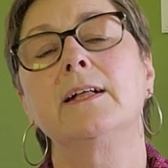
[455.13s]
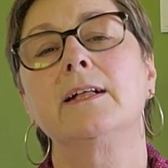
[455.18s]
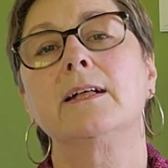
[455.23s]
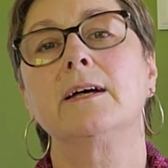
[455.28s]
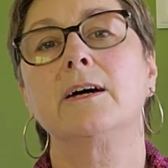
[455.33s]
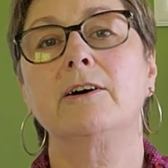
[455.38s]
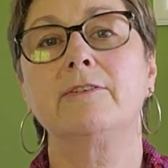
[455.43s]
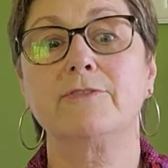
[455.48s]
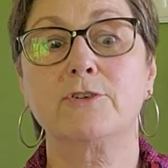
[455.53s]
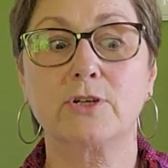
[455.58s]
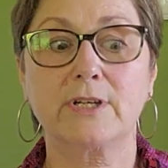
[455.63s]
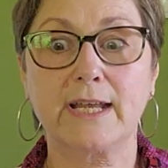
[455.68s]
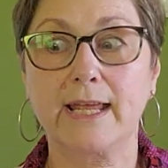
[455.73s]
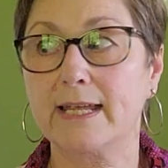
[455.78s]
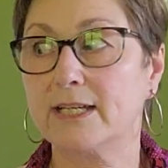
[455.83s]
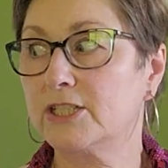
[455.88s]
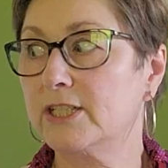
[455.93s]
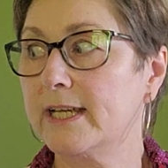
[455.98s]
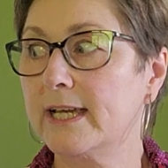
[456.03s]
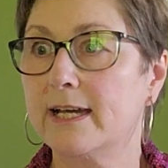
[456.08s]
I've got to
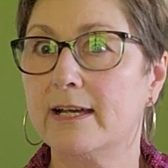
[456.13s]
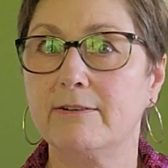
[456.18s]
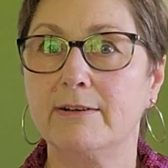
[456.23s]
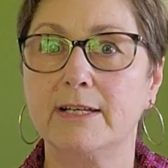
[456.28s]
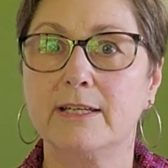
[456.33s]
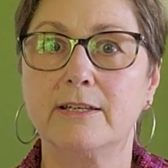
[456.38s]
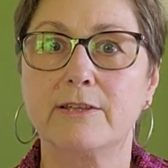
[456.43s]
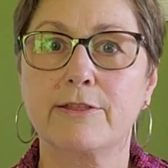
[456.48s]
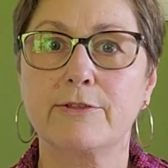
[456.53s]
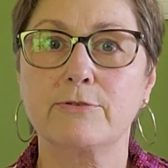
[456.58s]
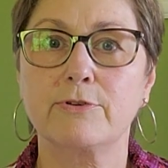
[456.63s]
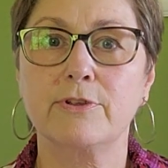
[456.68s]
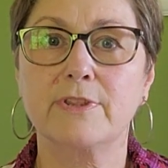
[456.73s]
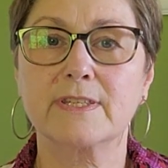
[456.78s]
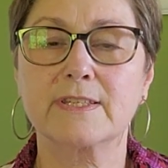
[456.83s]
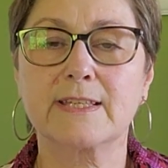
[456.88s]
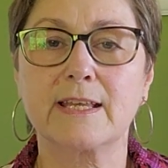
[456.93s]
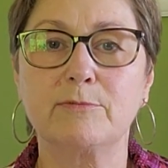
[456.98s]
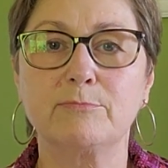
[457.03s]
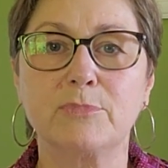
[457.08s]
actually hurry through
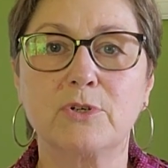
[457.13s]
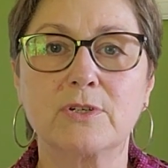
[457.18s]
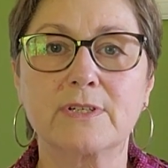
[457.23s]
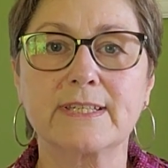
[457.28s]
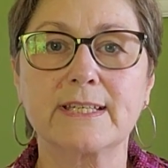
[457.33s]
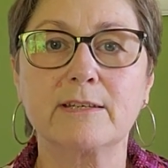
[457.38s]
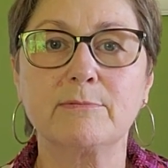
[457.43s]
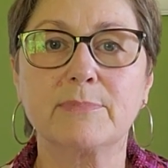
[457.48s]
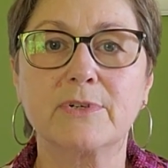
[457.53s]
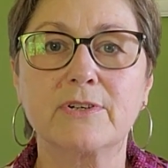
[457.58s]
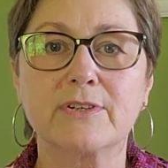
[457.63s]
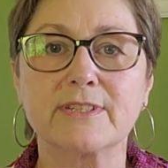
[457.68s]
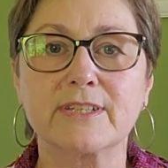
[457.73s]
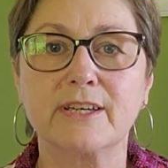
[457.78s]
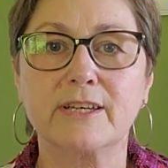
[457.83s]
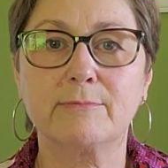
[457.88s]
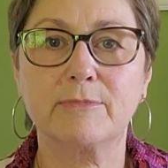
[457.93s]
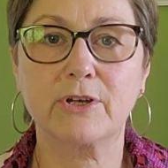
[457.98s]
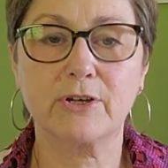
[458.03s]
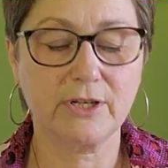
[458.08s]
this unboxing because
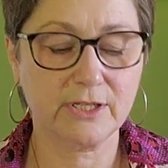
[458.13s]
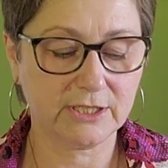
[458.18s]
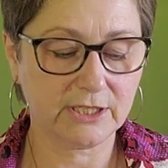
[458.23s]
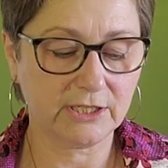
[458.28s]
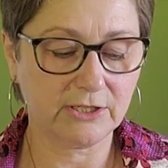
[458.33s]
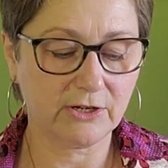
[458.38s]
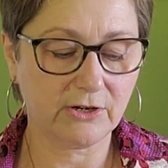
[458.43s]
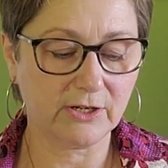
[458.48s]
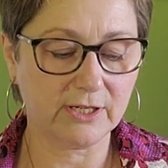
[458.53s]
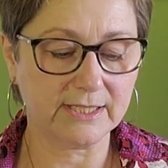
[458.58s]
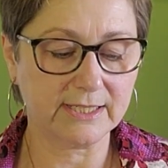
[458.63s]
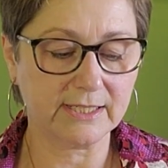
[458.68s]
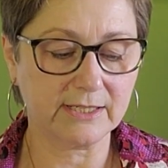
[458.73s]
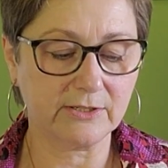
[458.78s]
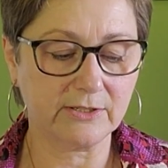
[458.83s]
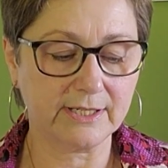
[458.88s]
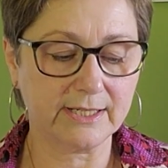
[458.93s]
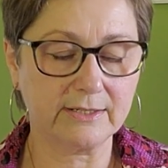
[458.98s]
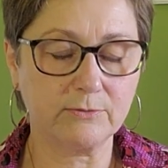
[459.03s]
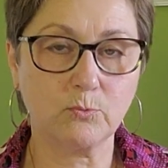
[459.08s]
I'm going to yoga
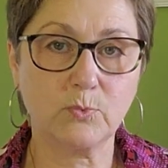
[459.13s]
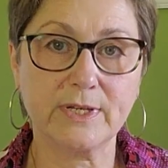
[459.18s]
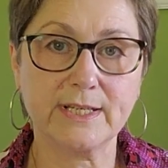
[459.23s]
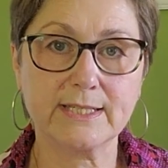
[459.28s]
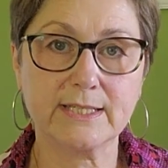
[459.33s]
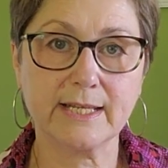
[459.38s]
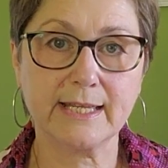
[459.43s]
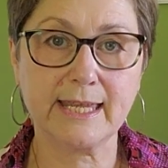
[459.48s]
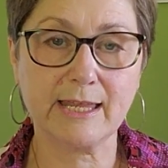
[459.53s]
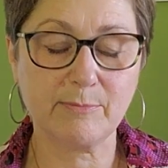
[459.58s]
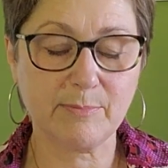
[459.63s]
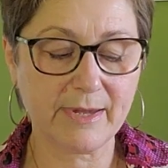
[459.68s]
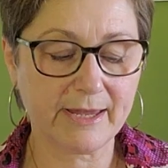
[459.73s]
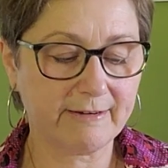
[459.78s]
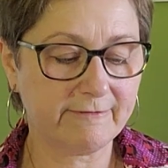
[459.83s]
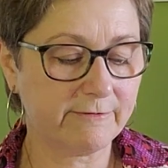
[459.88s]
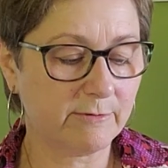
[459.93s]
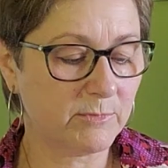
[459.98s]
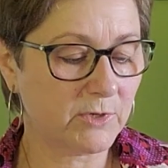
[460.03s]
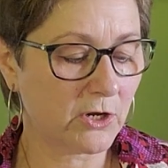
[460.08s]
tonight, and once I get back
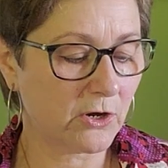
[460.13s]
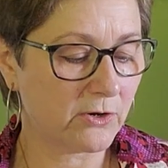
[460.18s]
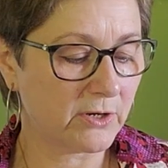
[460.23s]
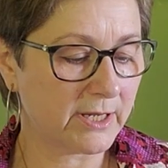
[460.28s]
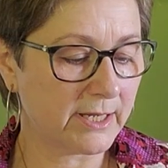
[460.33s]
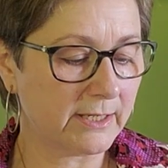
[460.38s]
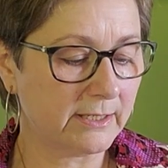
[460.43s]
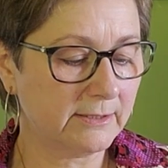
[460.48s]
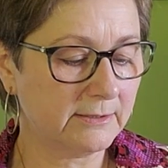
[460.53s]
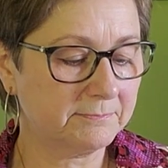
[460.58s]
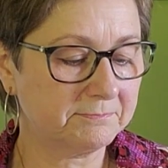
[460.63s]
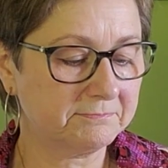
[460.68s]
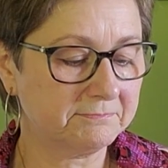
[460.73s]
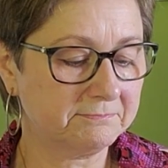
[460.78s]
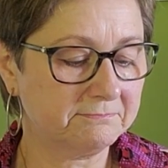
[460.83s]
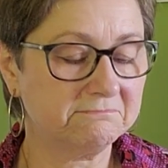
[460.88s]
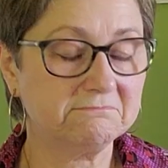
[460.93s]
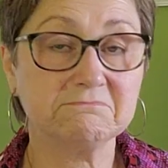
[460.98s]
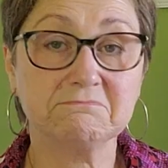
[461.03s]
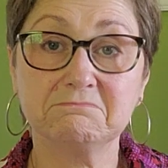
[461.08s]
from yoga,
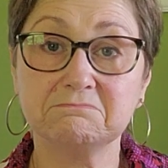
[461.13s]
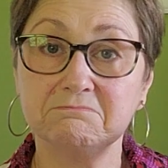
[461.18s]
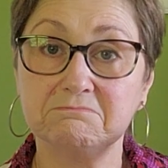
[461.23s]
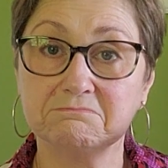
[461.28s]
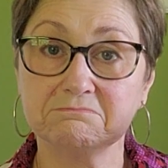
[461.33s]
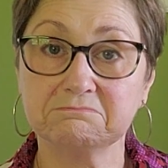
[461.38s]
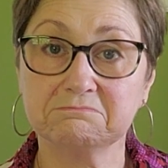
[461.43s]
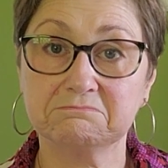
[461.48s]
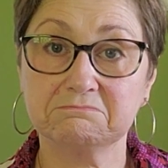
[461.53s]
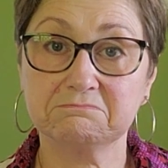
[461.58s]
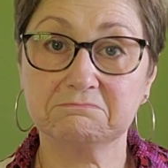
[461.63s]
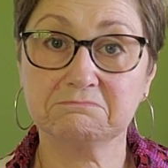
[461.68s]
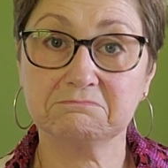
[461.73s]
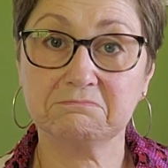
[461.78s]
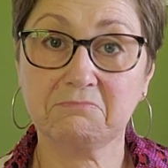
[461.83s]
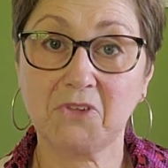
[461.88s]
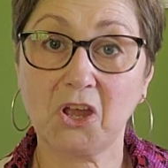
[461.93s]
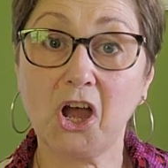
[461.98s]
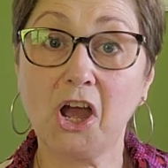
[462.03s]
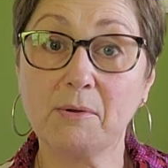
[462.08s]

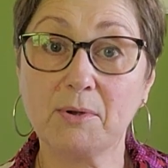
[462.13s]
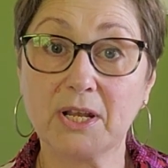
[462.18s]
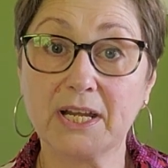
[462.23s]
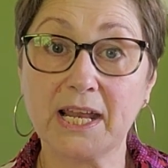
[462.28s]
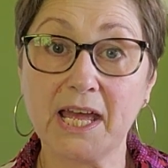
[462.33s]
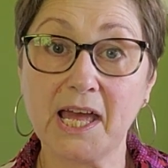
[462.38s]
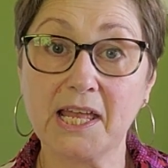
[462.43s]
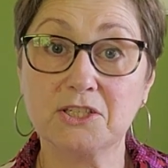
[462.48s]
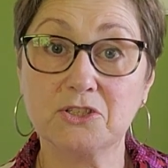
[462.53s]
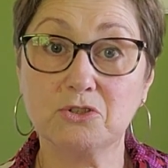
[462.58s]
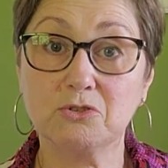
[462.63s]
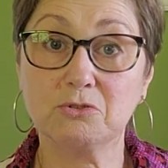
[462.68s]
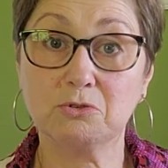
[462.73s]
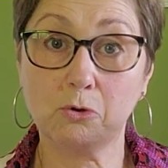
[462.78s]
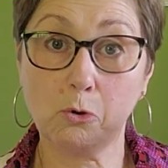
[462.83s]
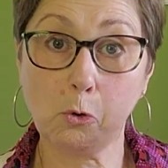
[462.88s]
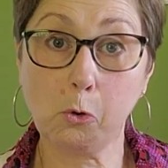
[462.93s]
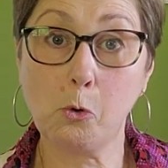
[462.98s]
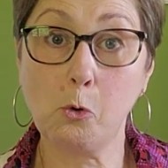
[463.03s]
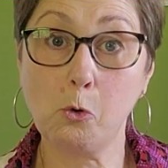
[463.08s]
I'm going to undo
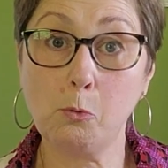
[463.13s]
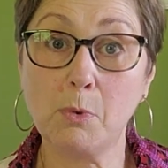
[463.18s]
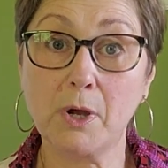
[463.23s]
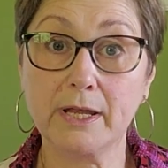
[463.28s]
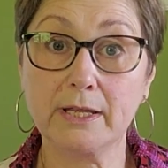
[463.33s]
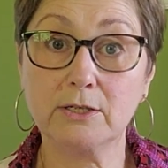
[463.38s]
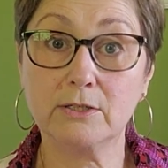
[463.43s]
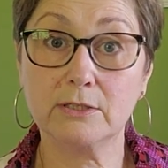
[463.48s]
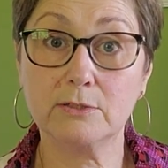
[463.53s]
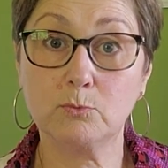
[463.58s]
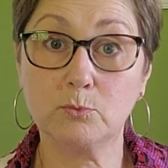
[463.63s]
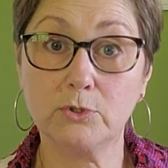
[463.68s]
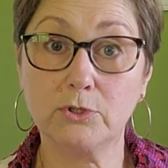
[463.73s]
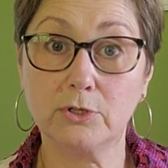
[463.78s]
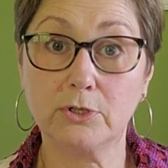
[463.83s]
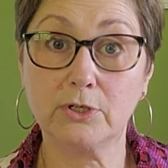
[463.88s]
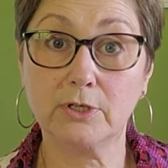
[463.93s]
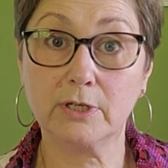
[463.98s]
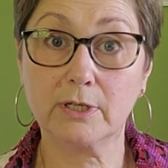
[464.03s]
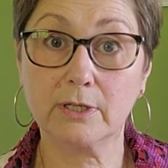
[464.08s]
all my good
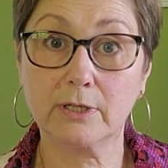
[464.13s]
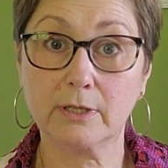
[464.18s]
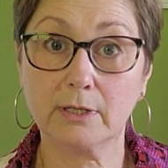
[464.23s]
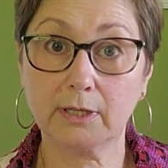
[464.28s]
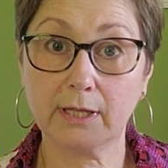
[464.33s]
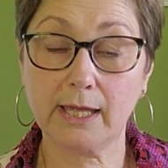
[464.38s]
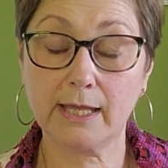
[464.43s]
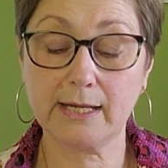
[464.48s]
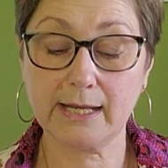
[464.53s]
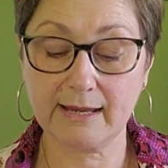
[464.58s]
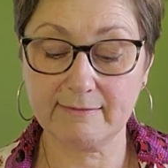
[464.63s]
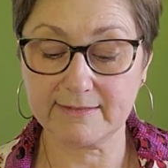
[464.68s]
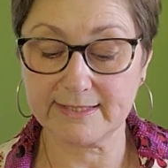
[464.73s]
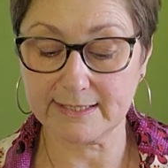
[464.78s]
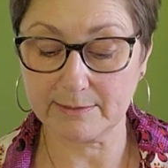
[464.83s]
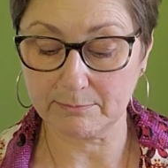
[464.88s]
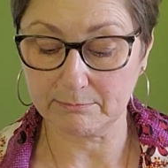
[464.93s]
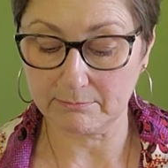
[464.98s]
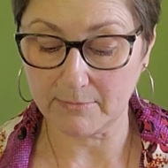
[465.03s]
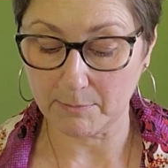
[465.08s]
work and have
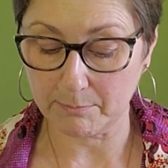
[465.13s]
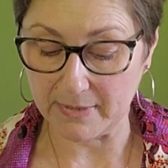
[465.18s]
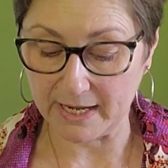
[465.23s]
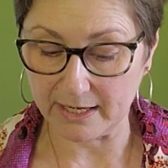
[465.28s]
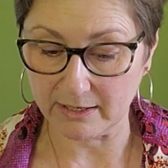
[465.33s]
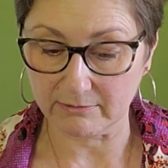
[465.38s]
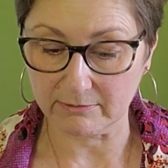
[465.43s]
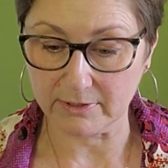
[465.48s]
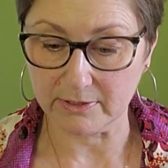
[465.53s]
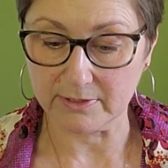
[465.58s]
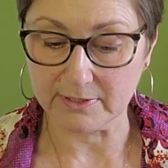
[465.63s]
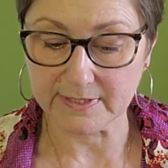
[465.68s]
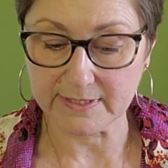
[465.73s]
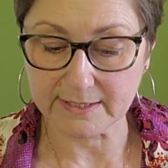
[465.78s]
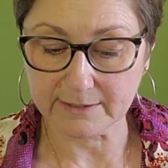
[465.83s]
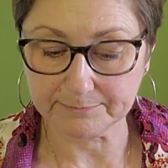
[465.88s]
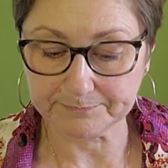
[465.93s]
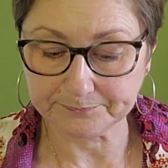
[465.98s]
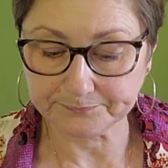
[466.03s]
some macaroons.